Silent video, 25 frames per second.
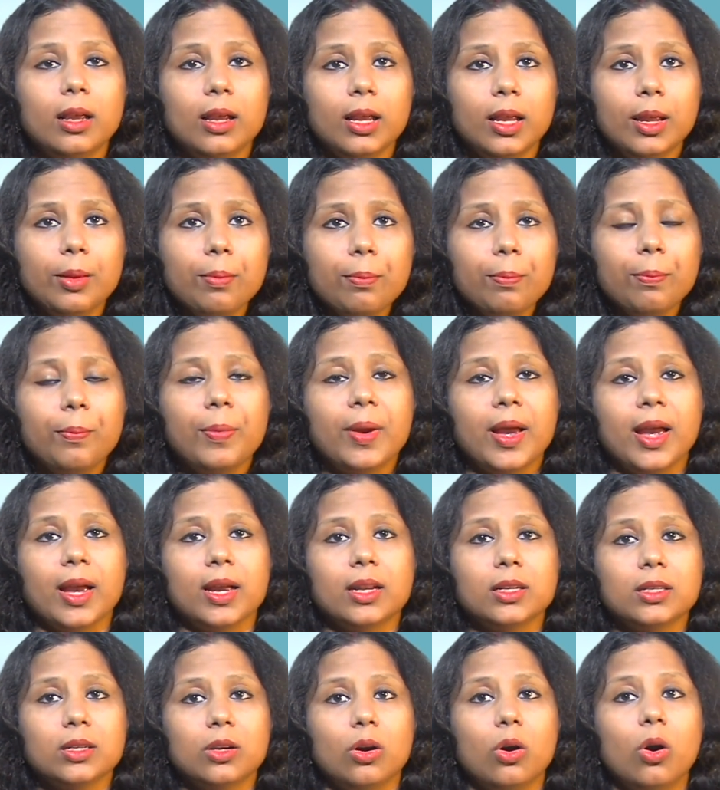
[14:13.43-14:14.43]

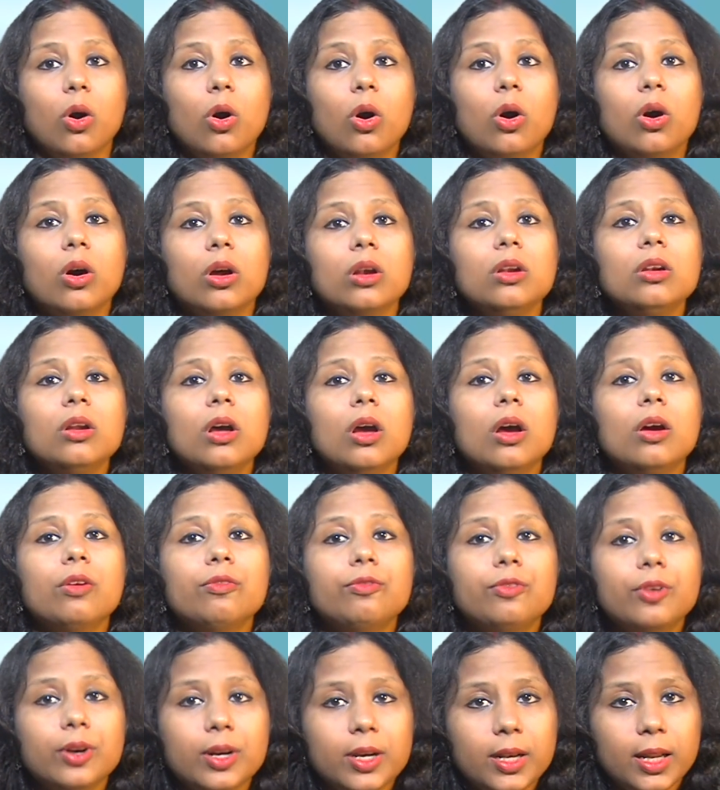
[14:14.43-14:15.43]
impact on
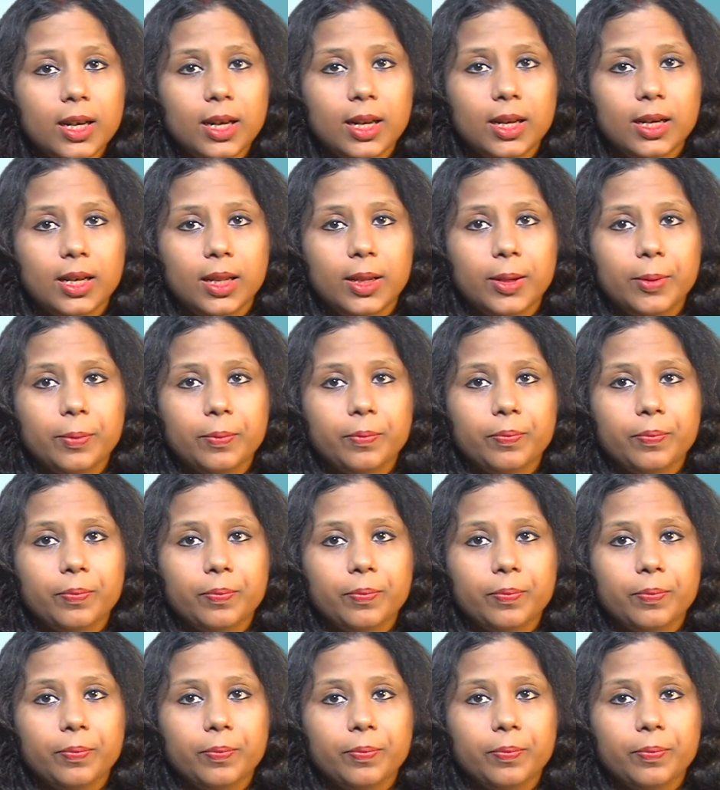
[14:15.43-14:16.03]
fertility.